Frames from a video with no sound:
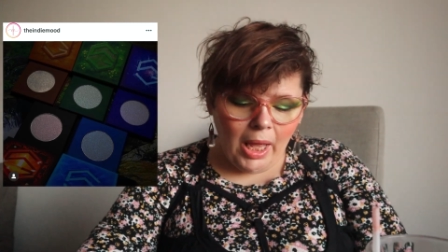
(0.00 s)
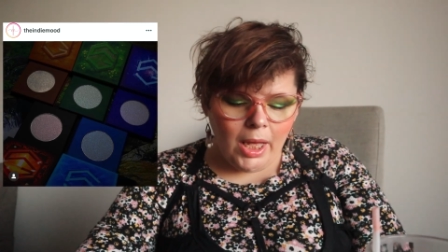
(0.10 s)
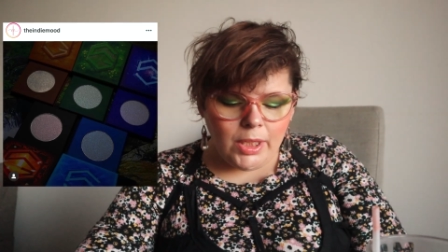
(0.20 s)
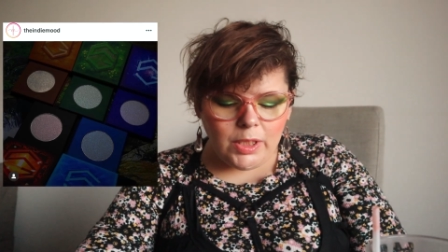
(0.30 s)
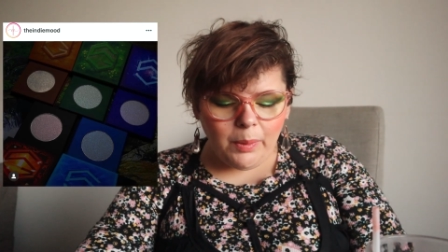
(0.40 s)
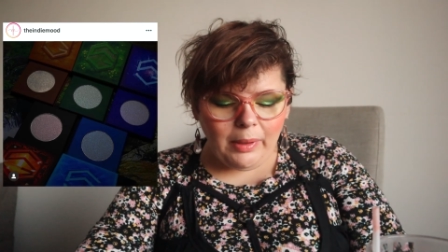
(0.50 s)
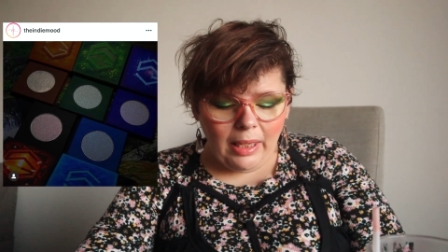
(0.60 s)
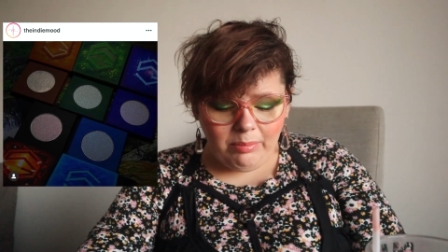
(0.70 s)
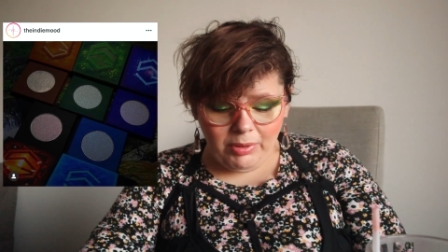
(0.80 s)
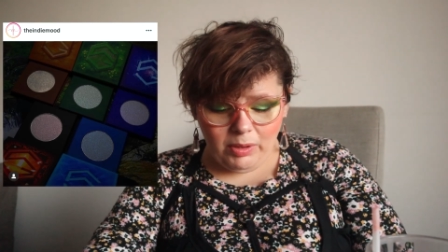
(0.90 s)
So
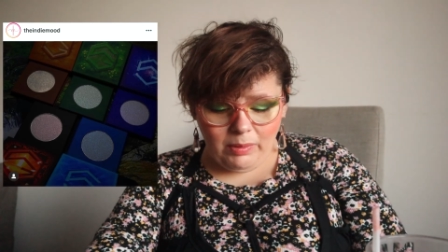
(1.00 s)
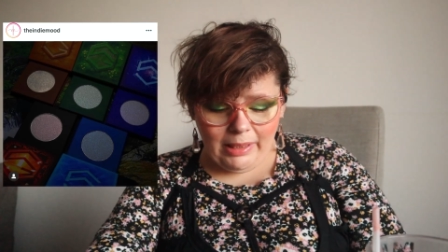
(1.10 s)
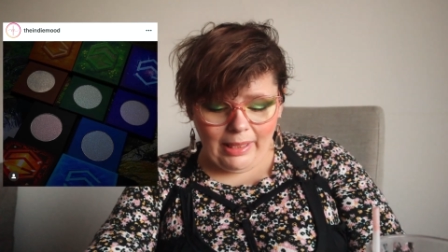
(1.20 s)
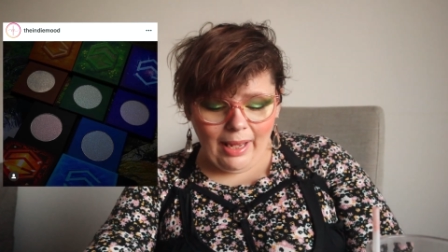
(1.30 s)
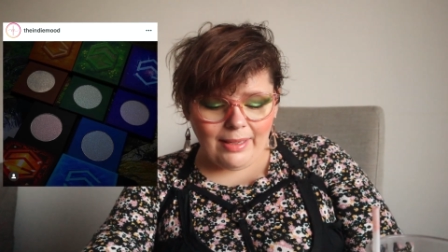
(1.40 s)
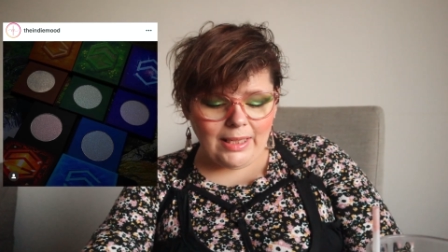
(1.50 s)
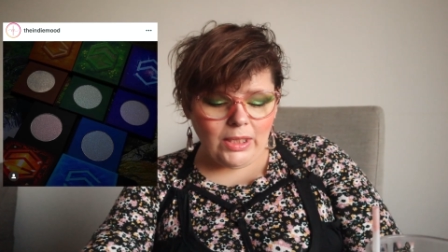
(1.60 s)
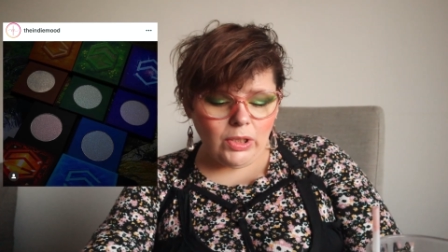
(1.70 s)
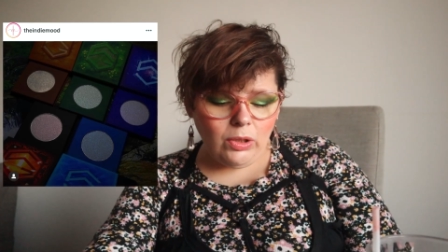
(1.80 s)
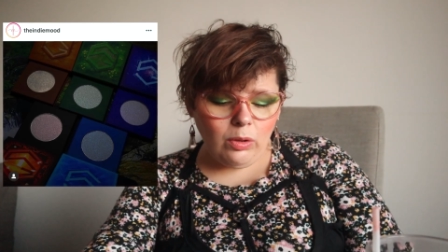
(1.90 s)
Game Beauty has a
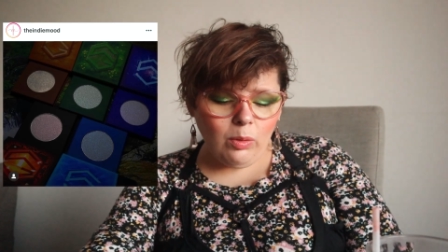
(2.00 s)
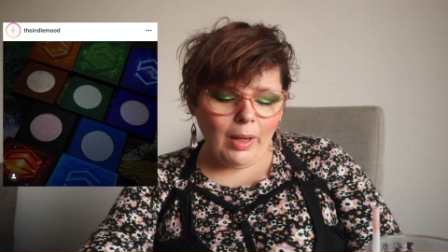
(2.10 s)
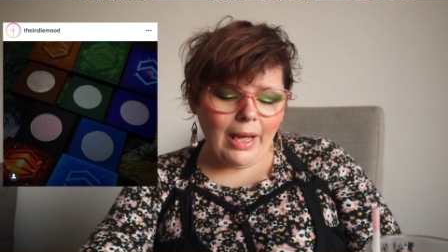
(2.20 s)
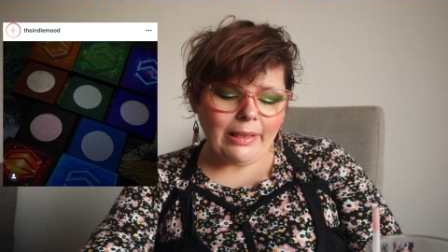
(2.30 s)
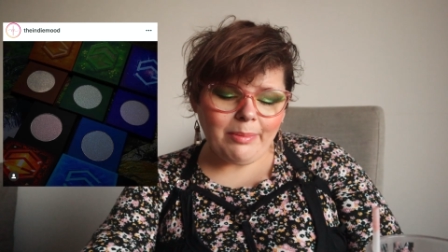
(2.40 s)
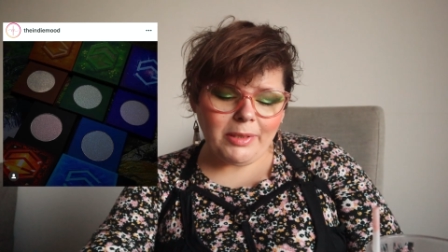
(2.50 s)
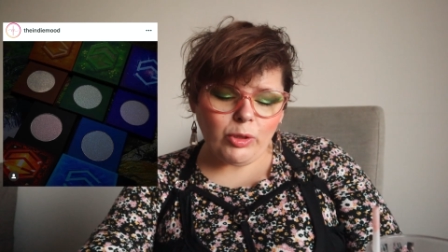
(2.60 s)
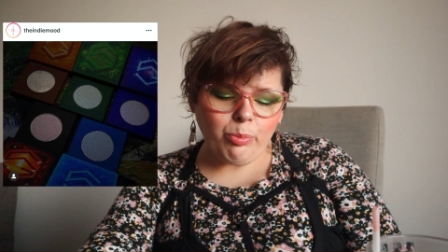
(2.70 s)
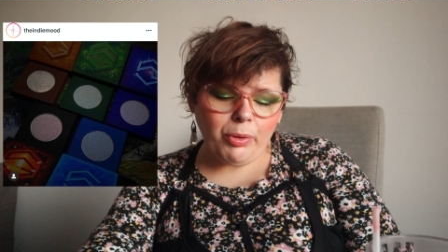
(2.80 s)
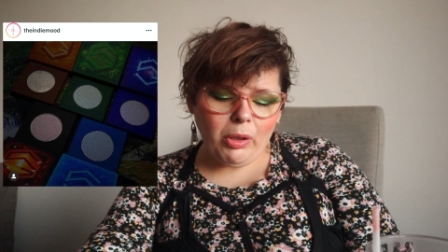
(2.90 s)
new Elemental
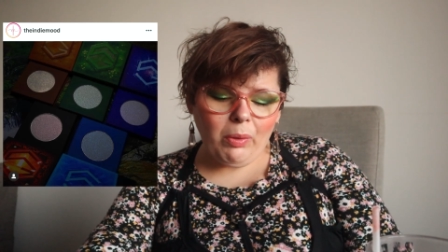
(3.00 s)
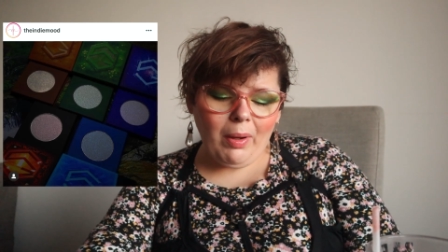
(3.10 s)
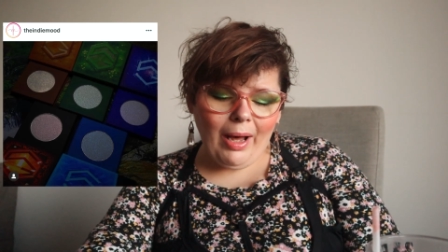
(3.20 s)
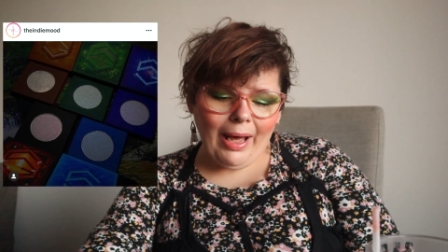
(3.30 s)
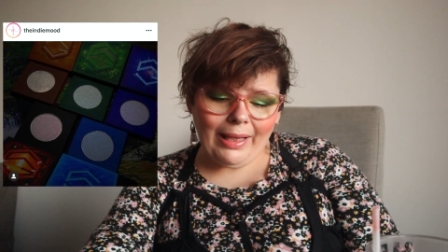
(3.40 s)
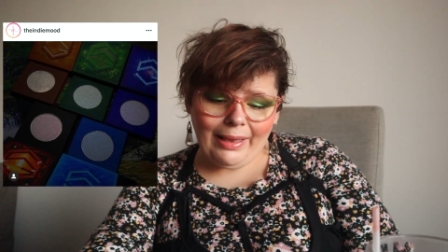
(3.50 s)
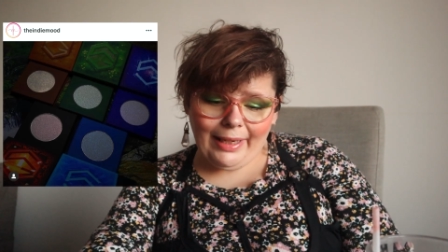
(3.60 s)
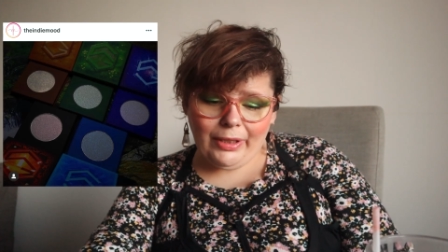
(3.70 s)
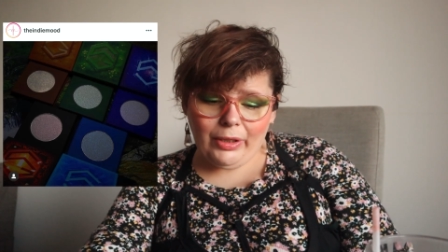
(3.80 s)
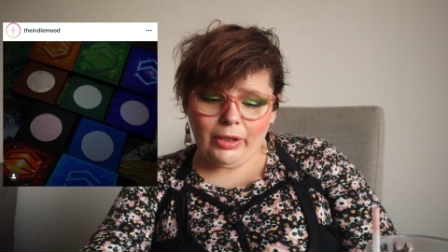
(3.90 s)
Pearl
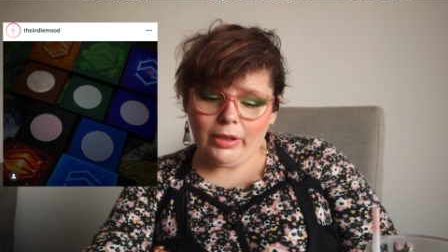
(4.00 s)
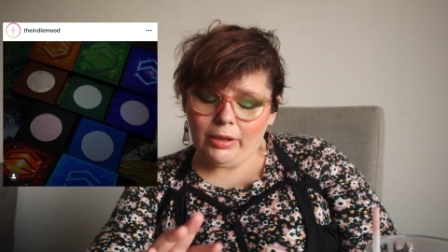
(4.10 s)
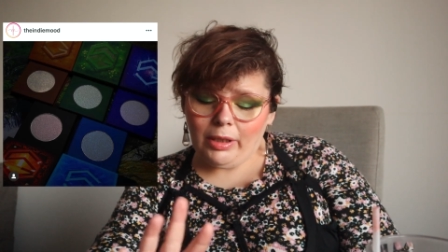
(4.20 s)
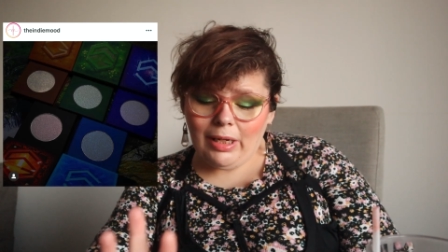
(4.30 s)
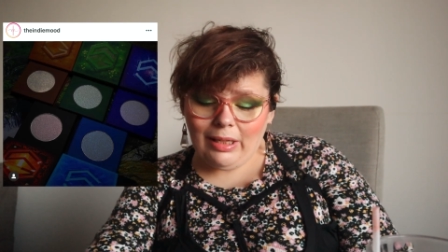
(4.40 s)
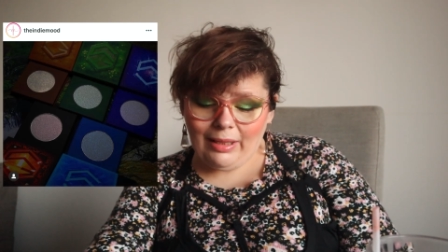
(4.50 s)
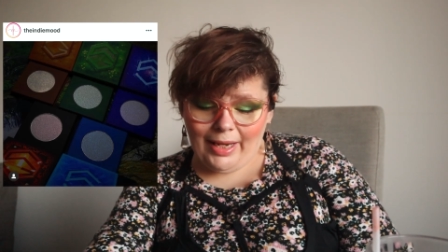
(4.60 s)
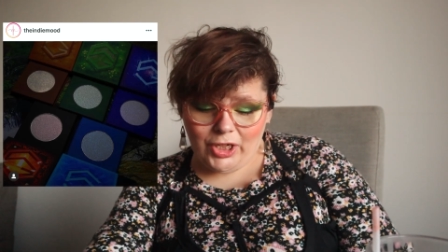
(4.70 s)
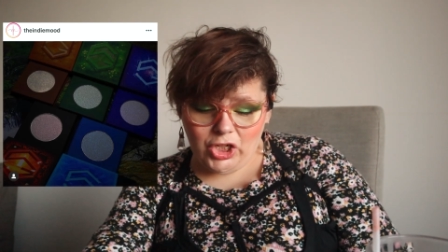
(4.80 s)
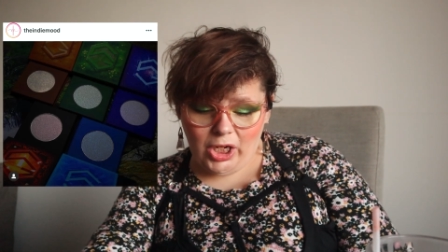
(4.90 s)
Highlighter
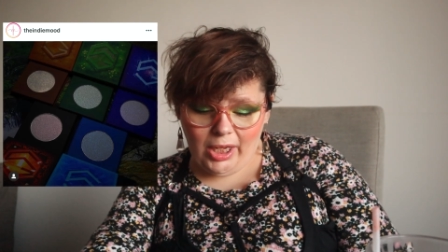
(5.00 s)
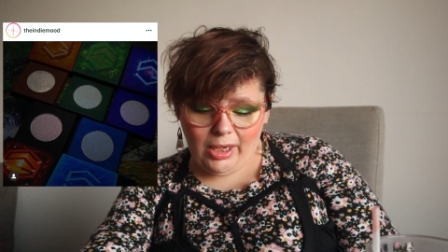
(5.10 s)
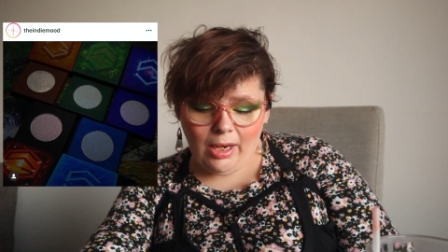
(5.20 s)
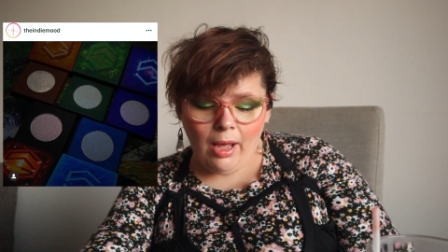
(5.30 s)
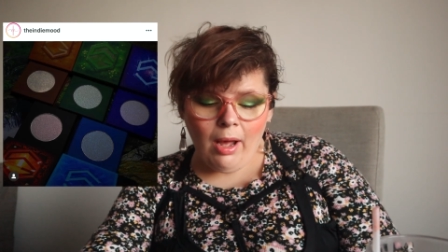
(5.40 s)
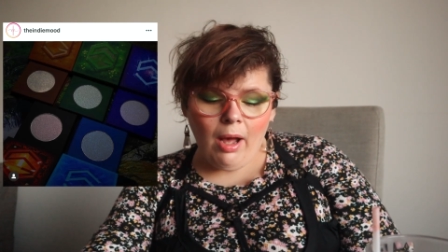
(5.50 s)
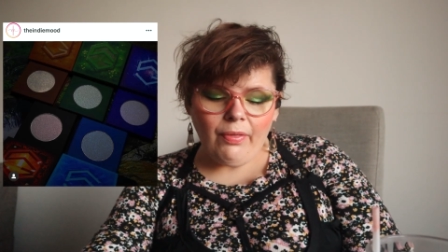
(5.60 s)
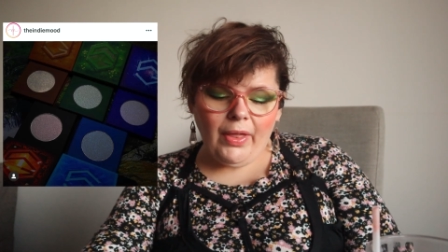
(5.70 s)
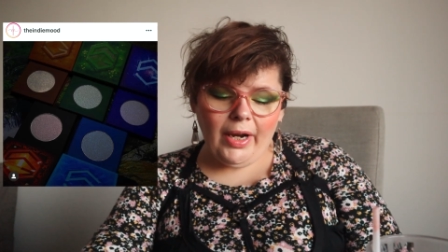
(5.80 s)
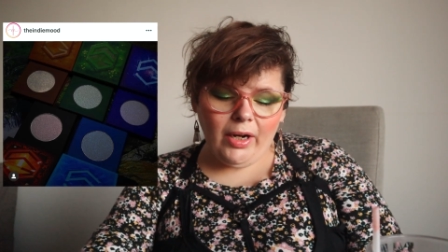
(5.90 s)
collection.
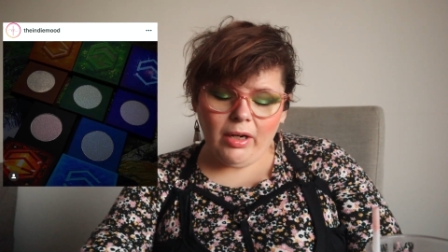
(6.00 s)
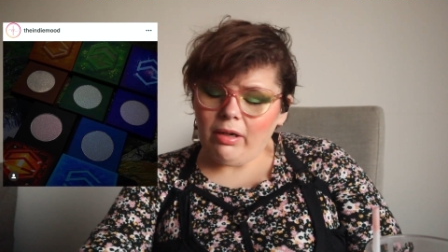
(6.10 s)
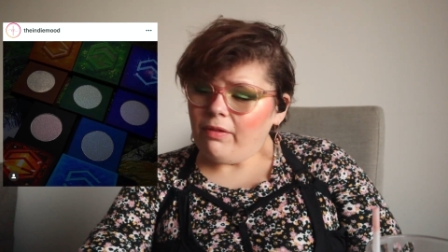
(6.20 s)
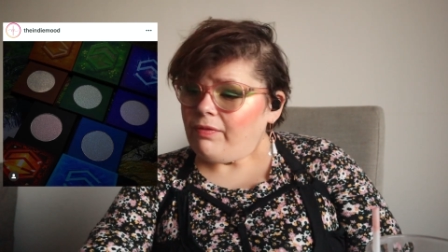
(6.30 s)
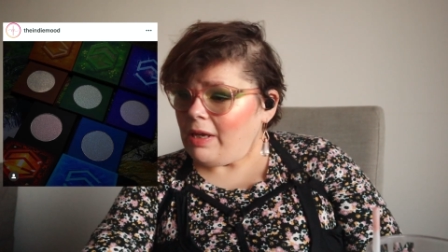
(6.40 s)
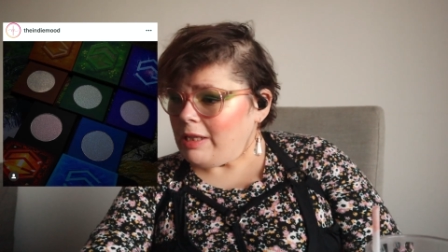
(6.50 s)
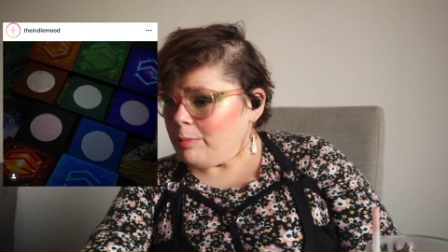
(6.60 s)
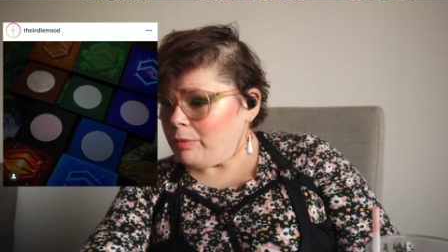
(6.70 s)
They're available